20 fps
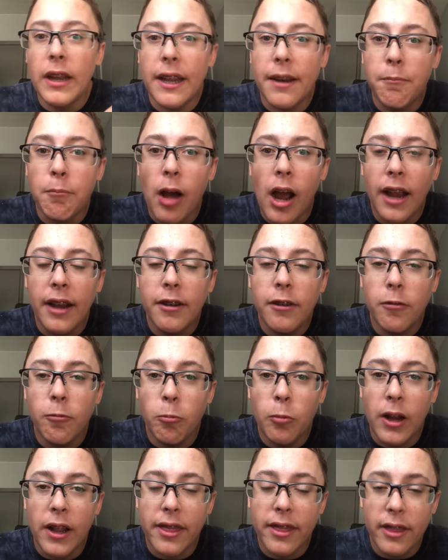in mind
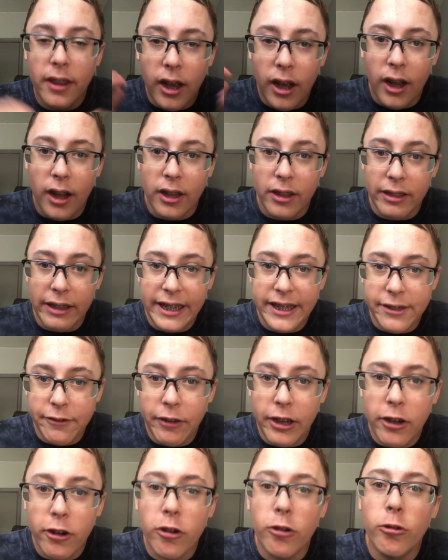with uh,
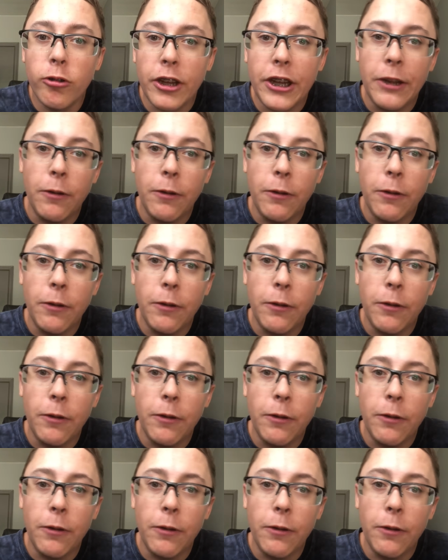leased vehicle.